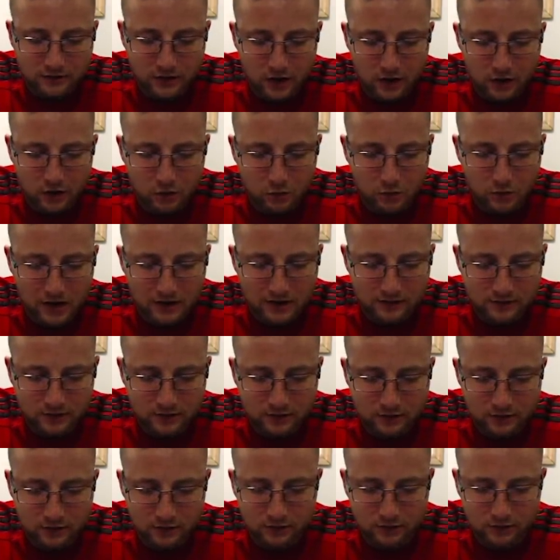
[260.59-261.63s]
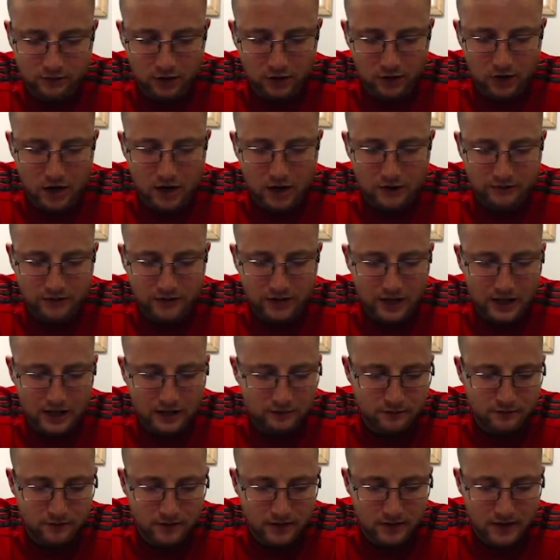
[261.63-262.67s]
Our quest is going to start off 10
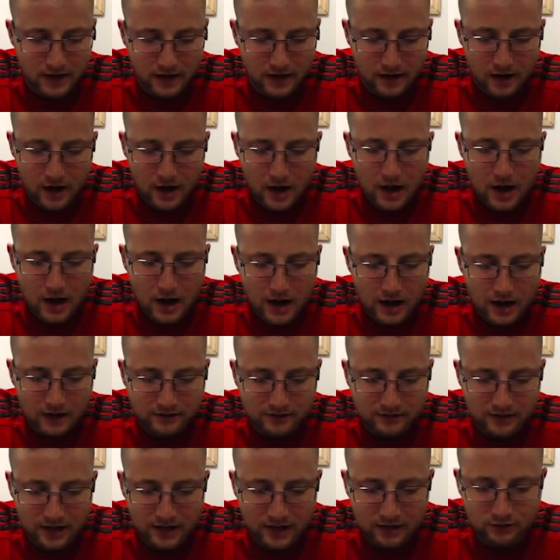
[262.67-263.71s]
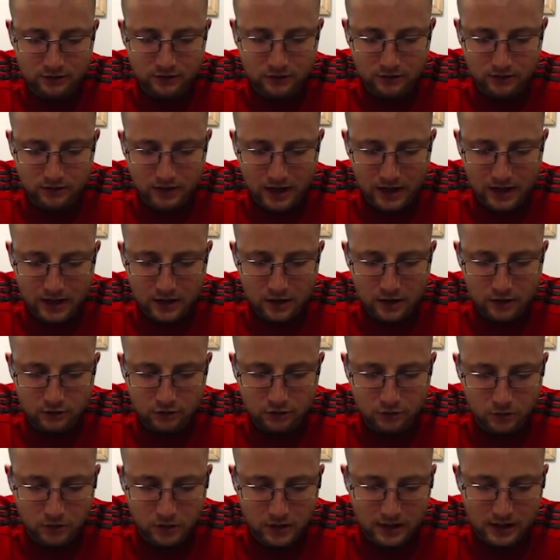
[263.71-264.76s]
for there, uh, 10, so 10,
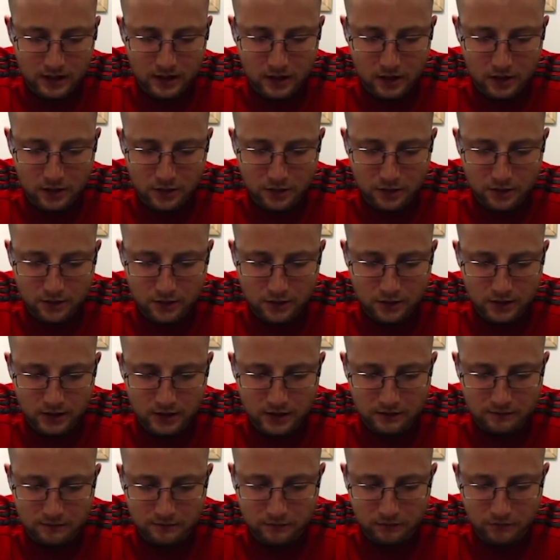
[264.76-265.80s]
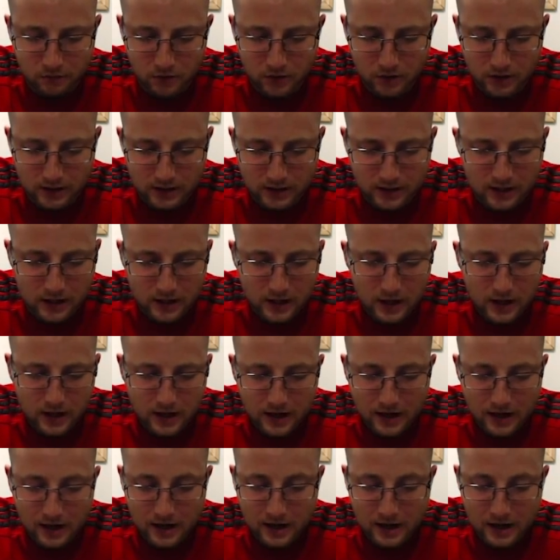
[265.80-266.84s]
20, 30, 40,
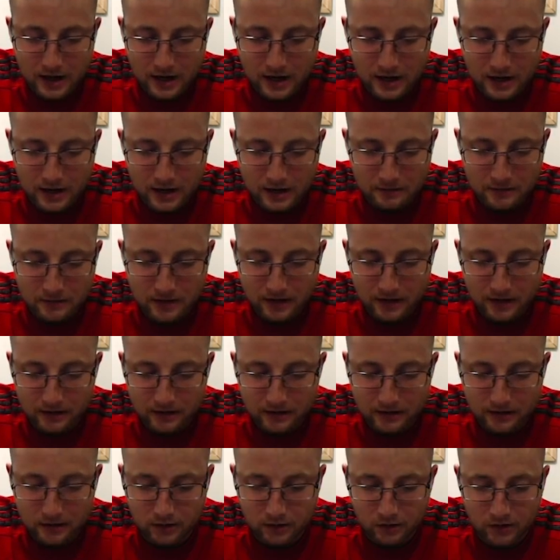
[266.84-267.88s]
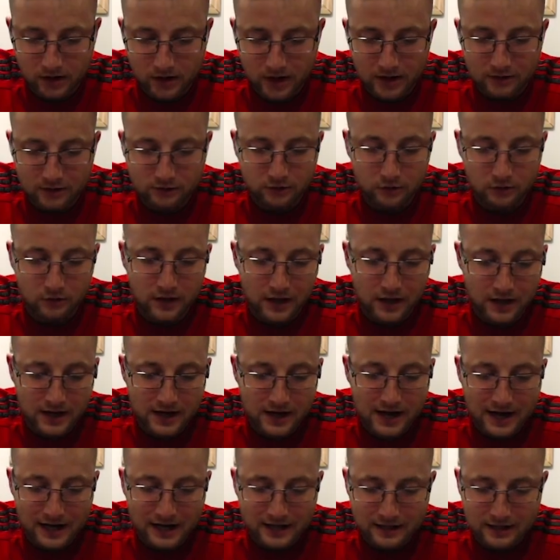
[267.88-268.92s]
um, Okay, so then
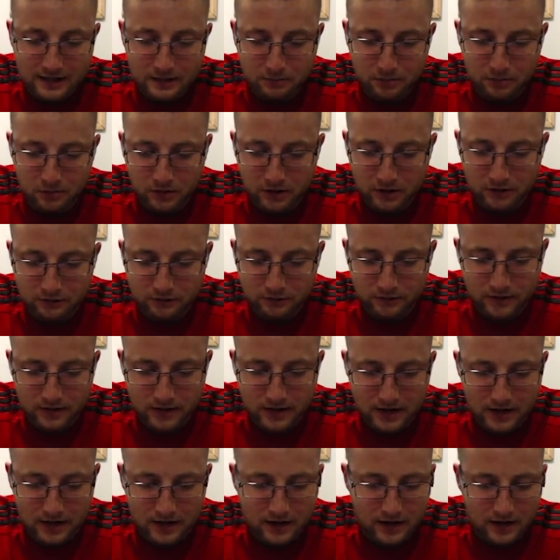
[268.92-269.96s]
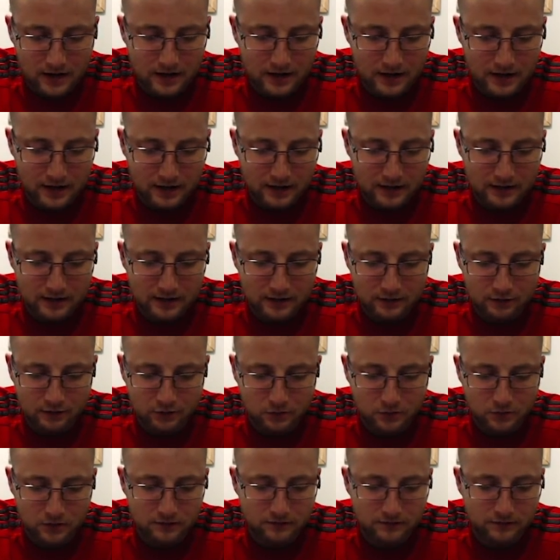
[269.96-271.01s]
90 points for there, 90 and
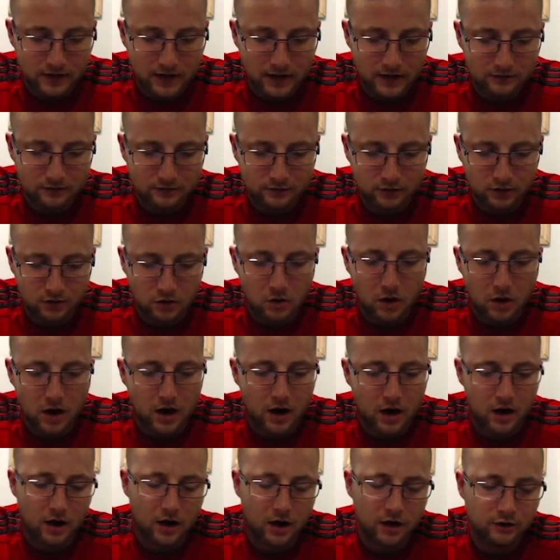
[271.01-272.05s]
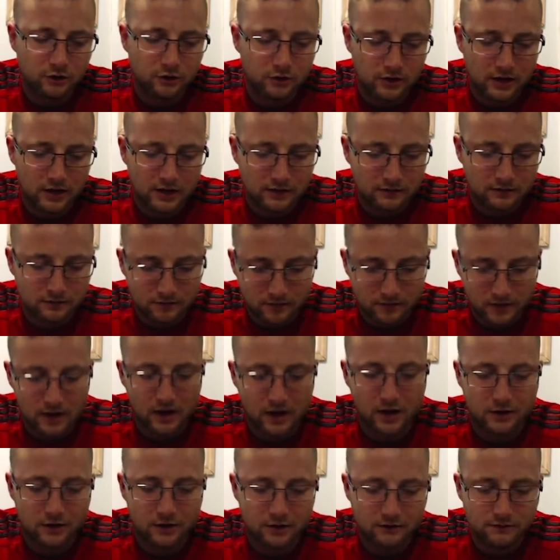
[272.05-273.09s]
25, so 100 and
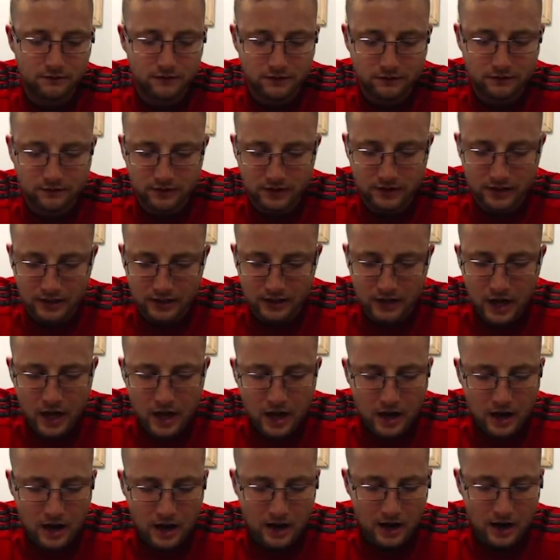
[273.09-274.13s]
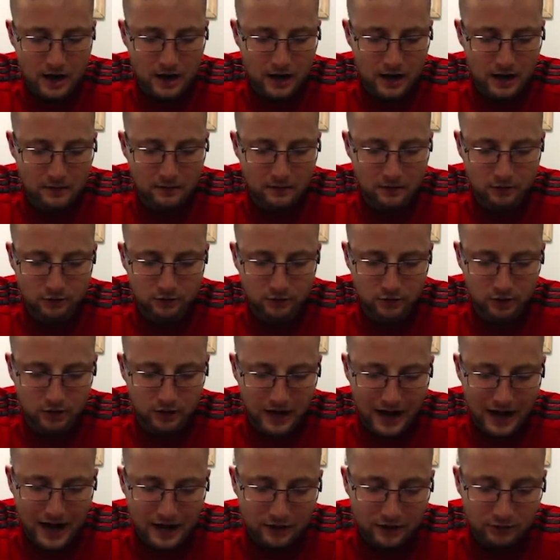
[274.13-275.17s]
115. Um, so you're
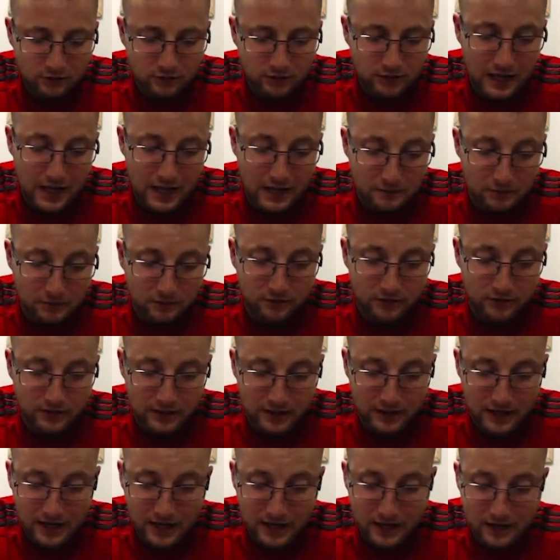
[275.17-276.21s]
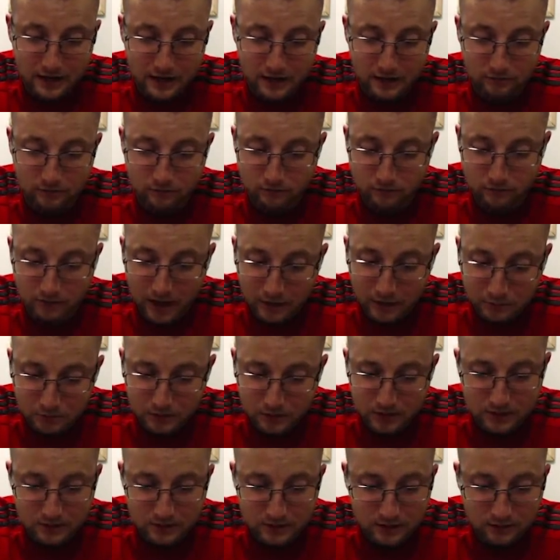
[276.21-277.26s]
actually able to get that's
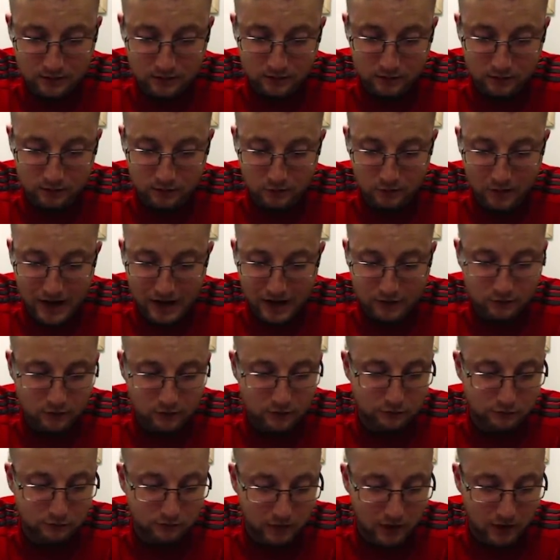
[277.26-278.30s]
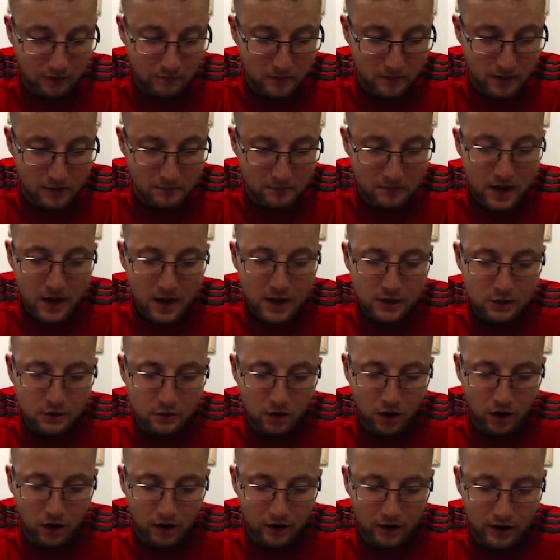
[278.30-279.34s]
pretty decent. So actually from them, you
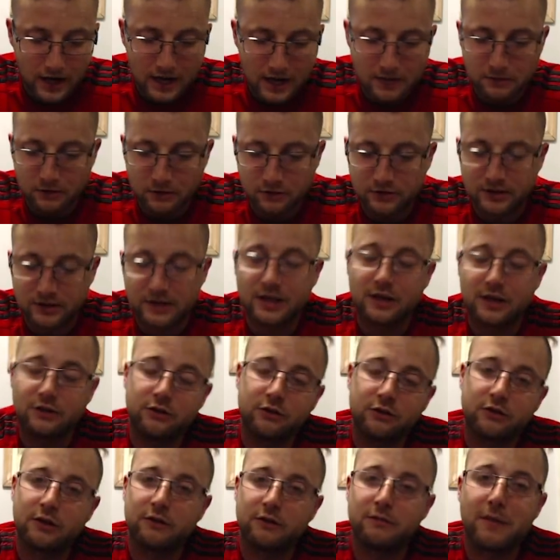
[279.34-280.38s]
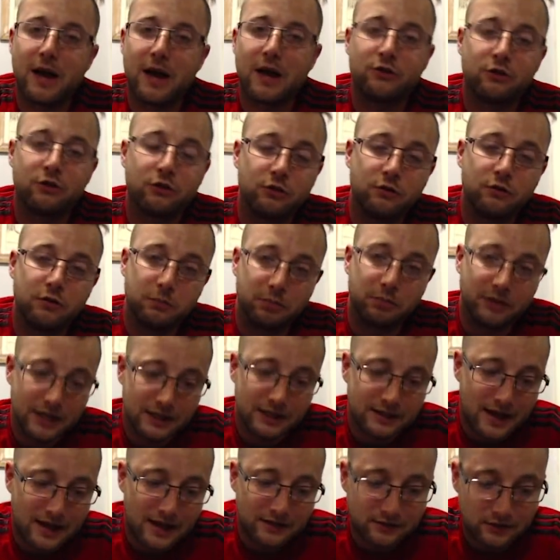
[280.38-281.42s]
are able to get yourself master. So if you played
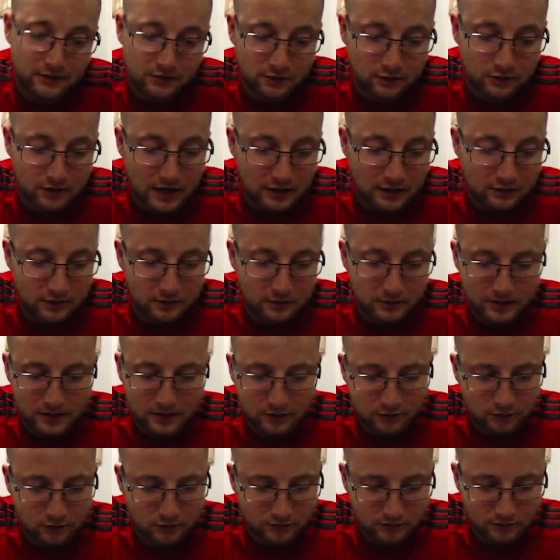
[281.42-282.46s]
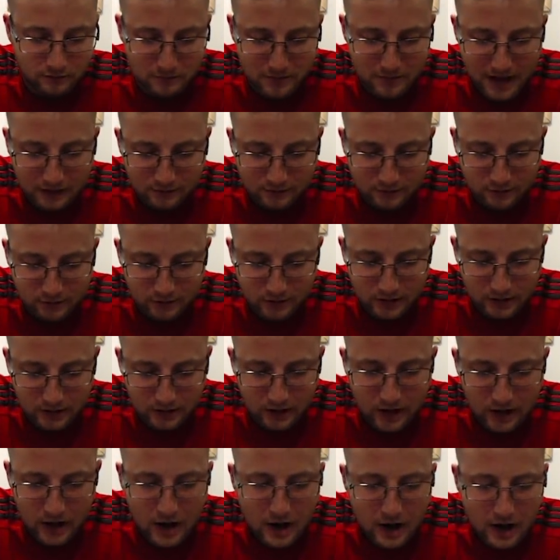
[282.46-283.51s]
last season, you're actually able to get yourself a master
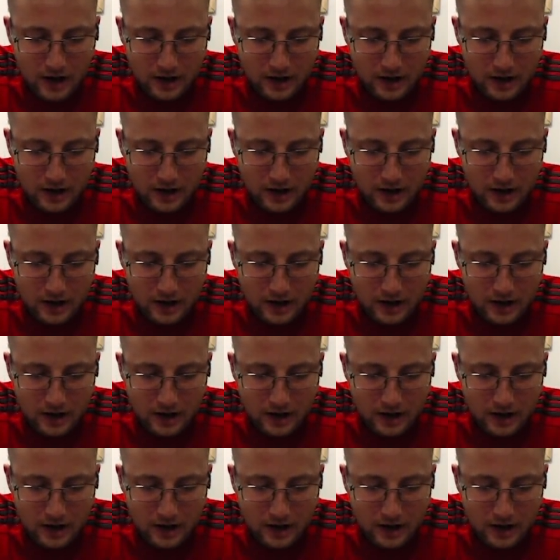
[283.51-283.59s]
here.